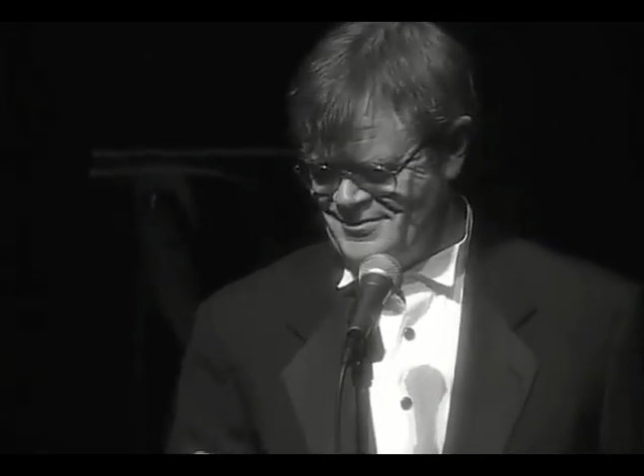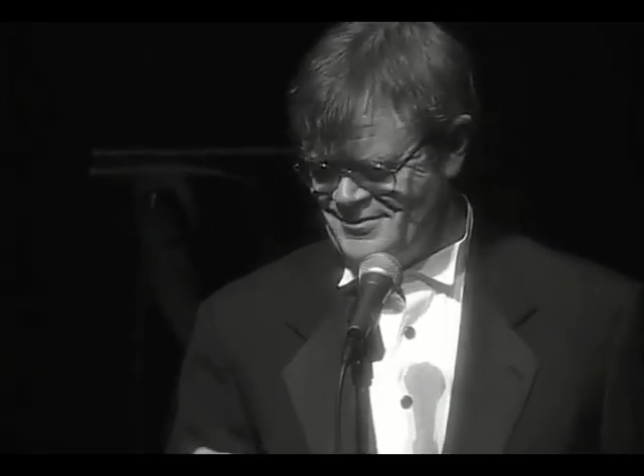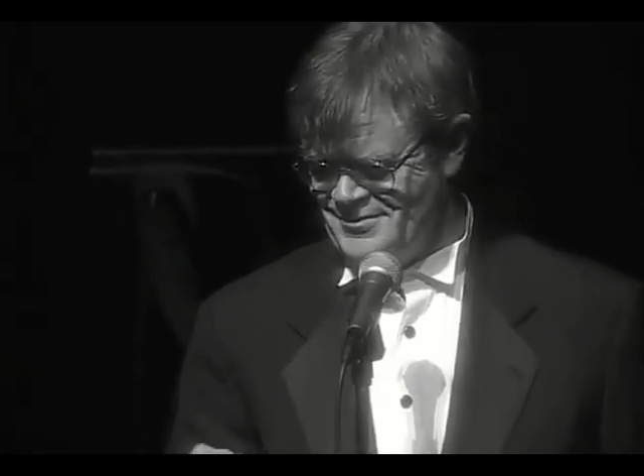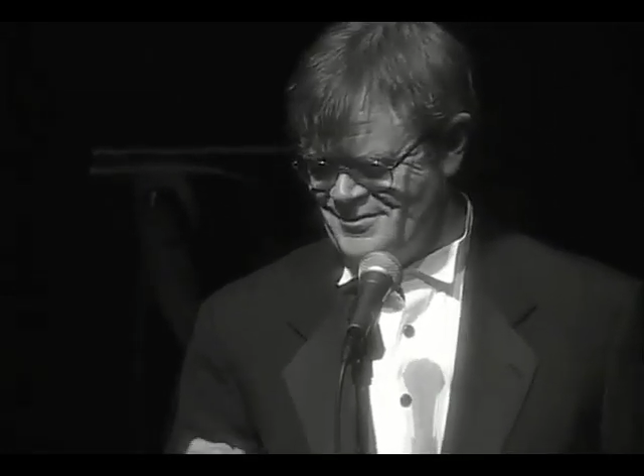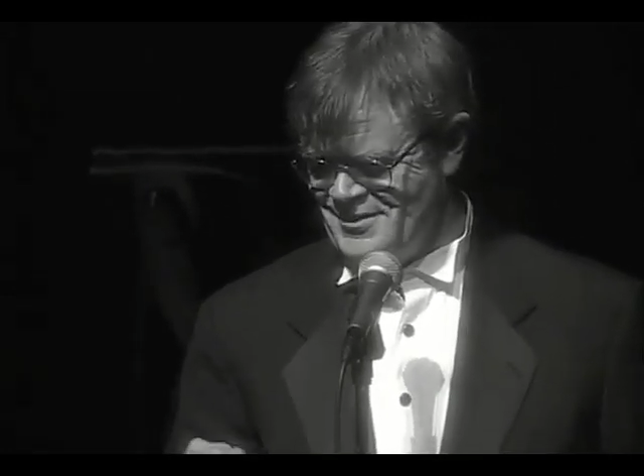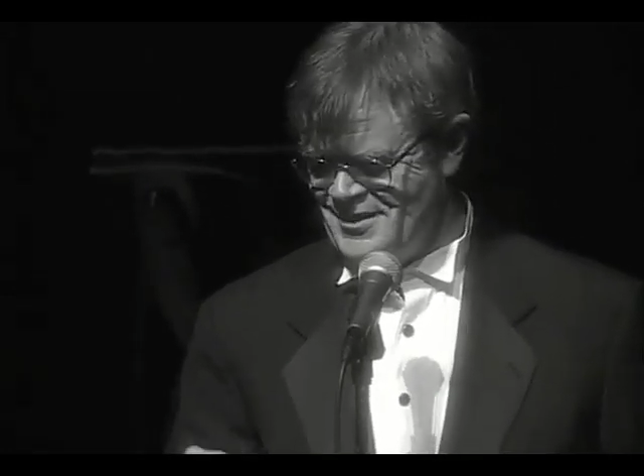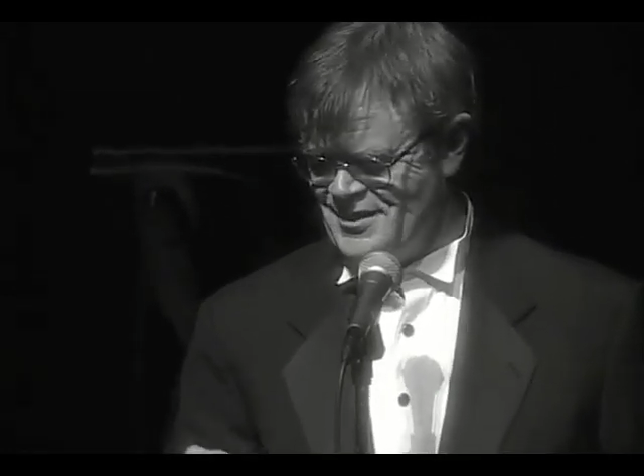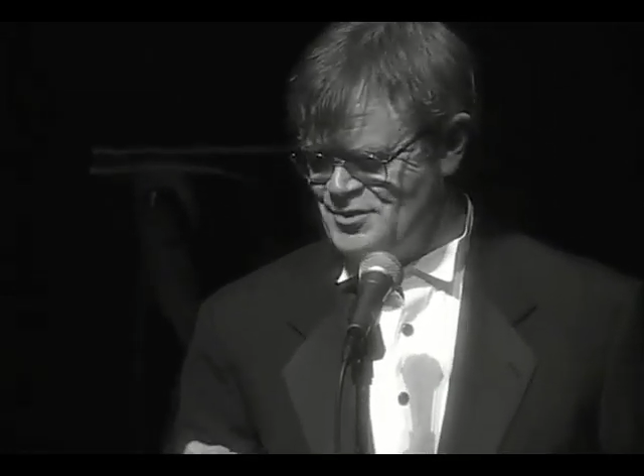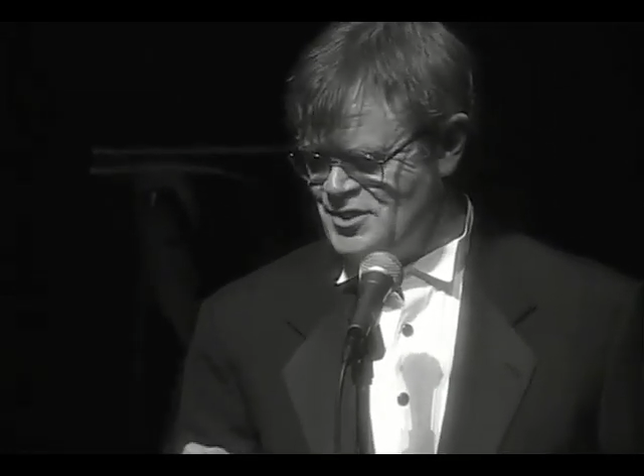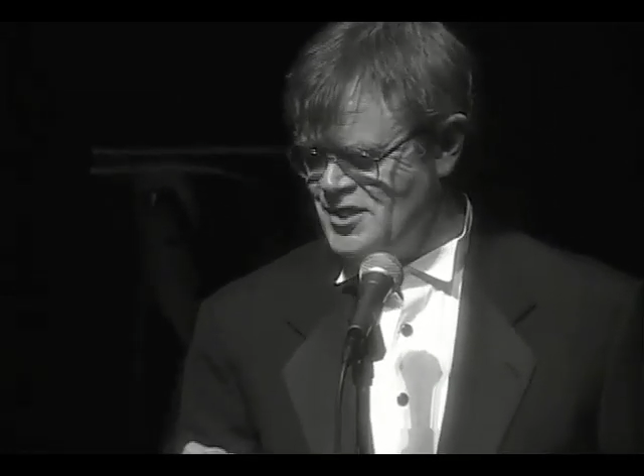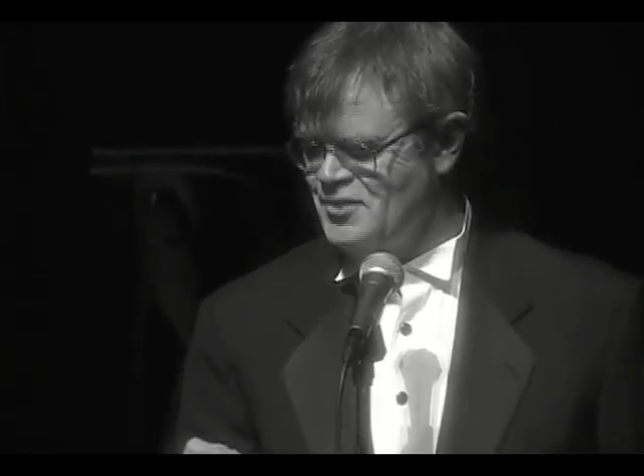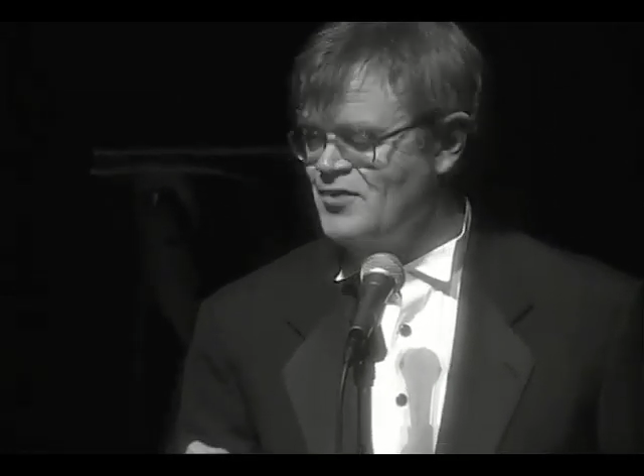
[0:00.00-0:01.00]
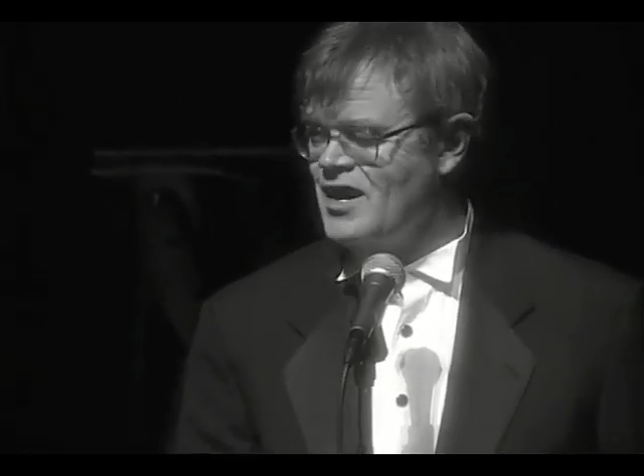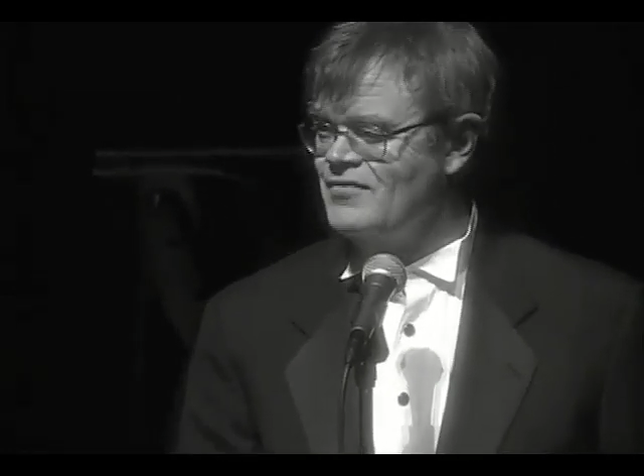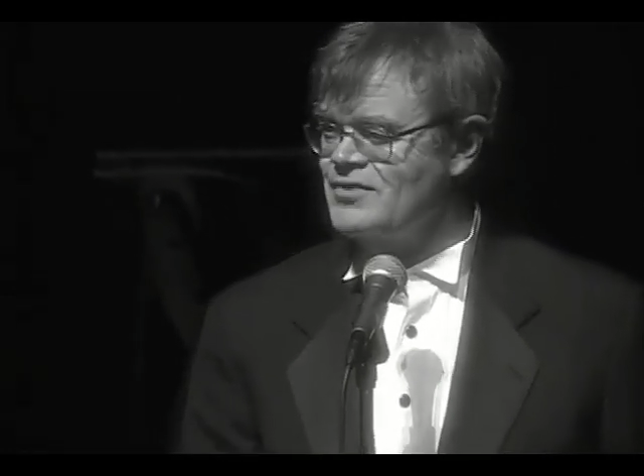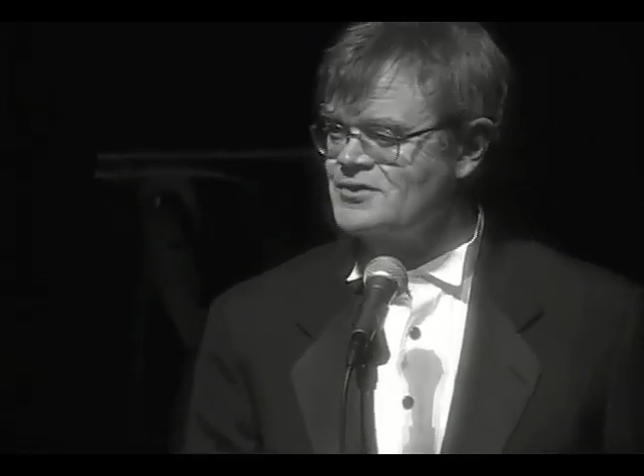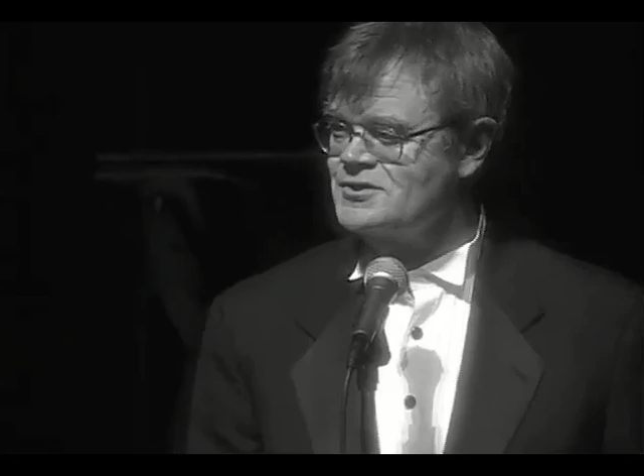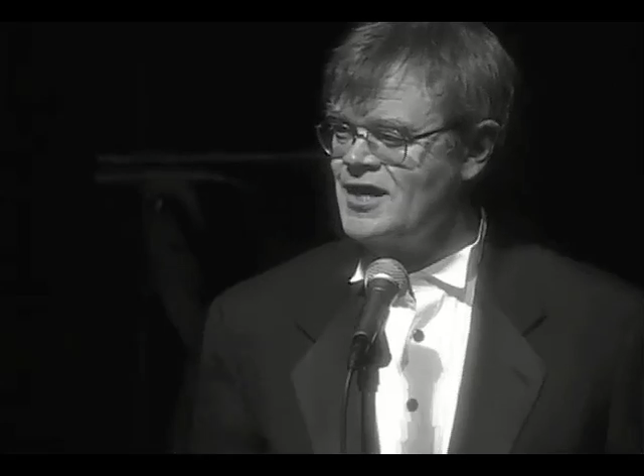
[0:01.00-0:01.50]
It's in the
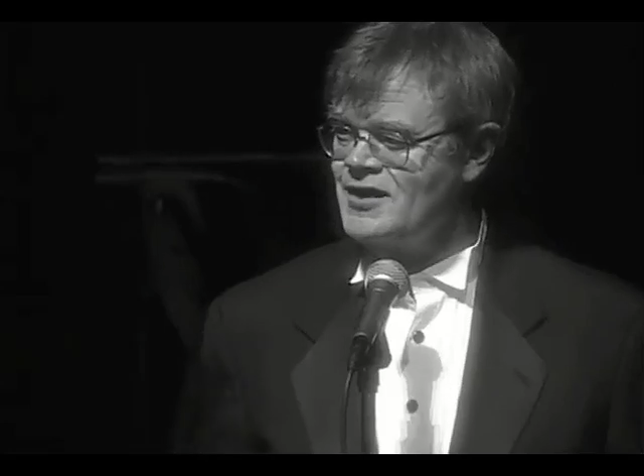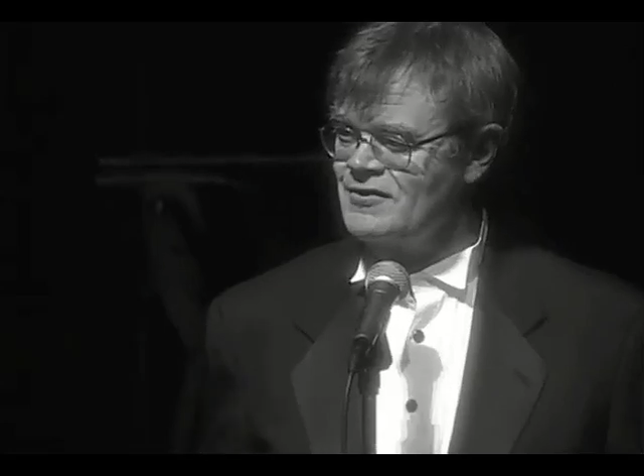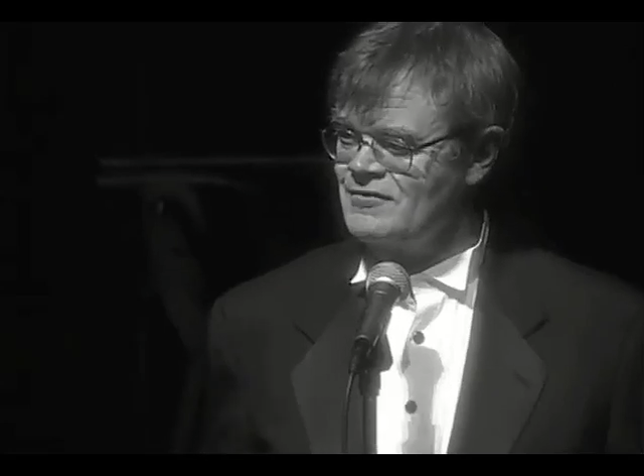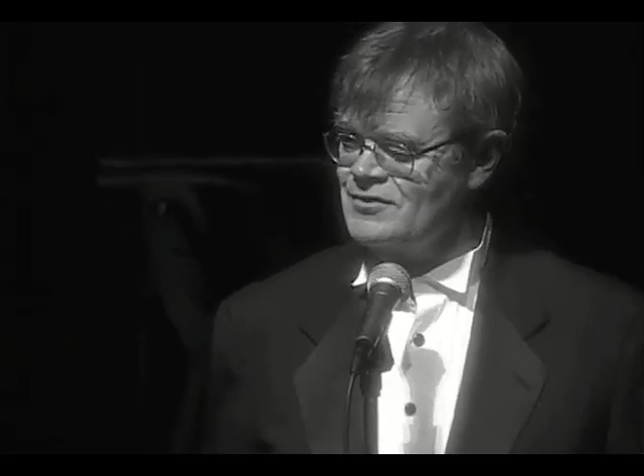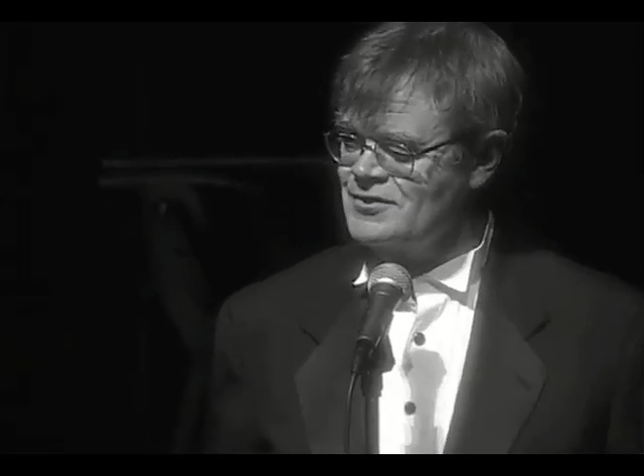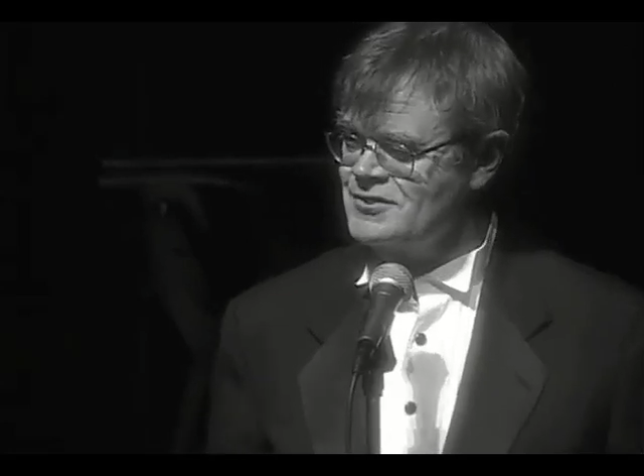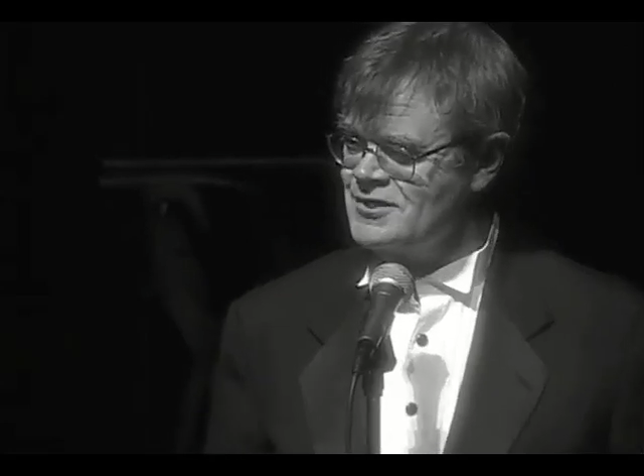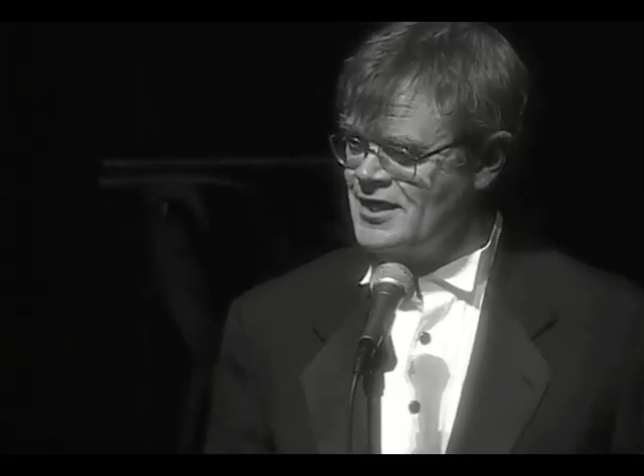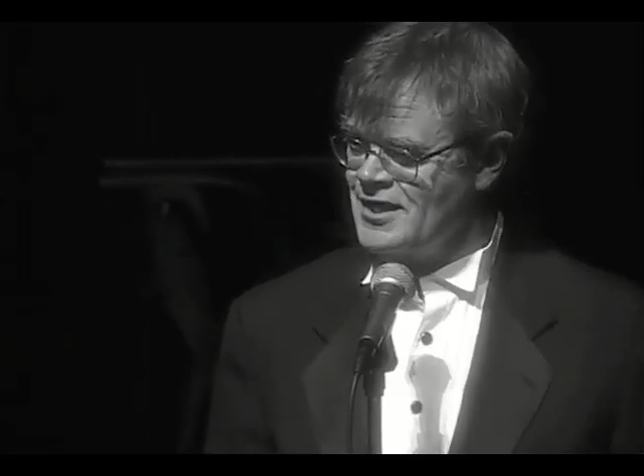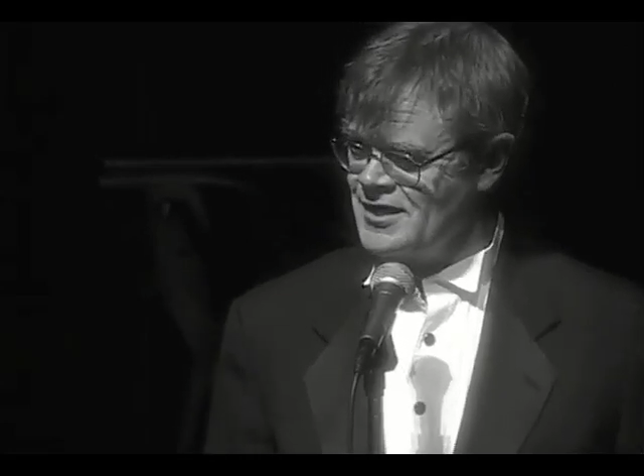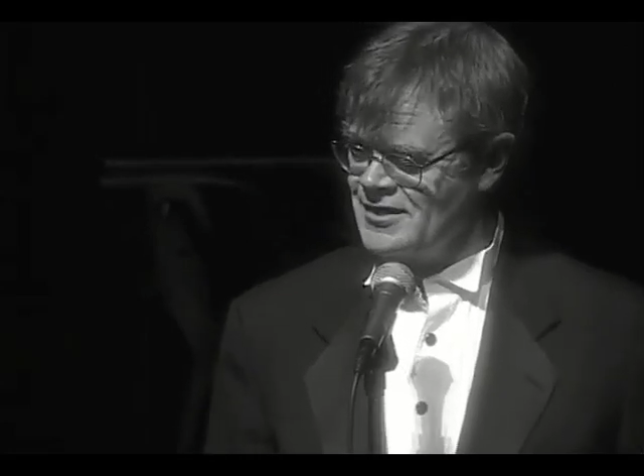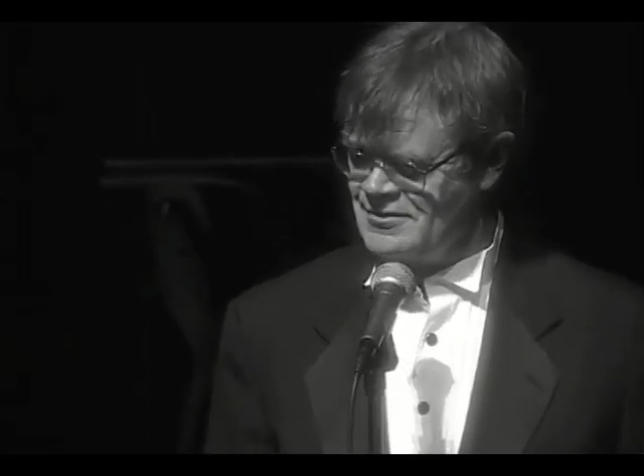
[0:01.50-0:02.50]
geographic center of the state.